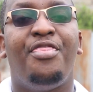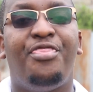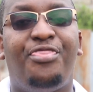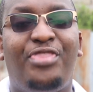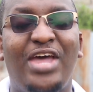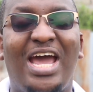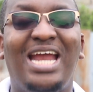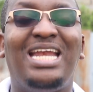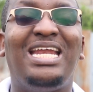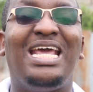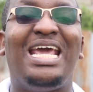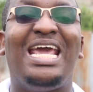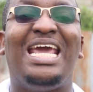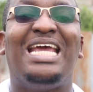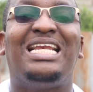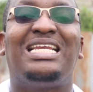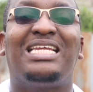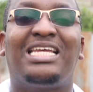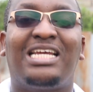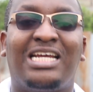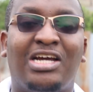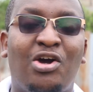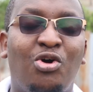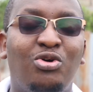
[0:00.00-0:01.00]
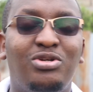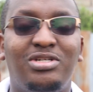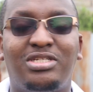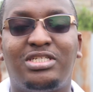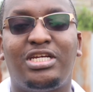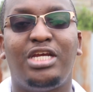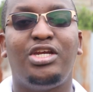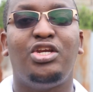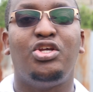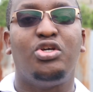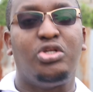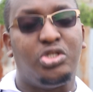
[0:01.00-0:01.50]
then it
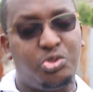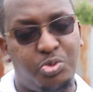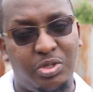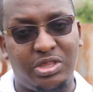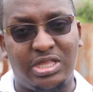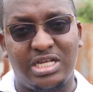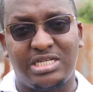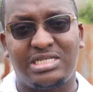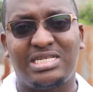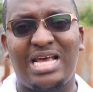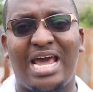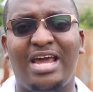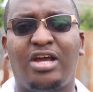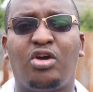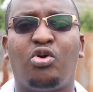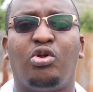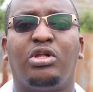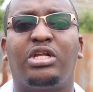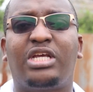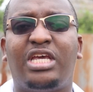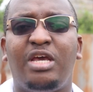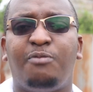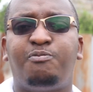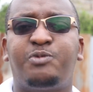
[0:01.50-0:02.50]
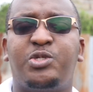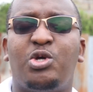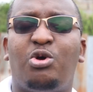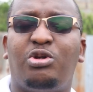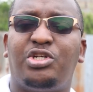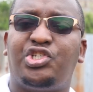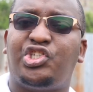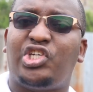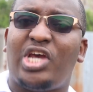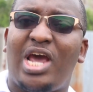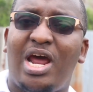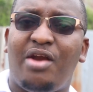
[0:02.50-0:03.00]
continues with the cycle, keeps on
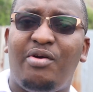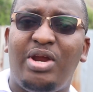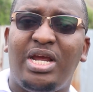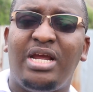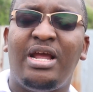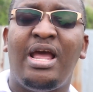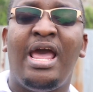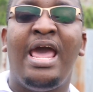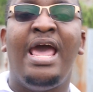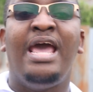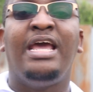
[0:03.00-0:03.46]
sharing,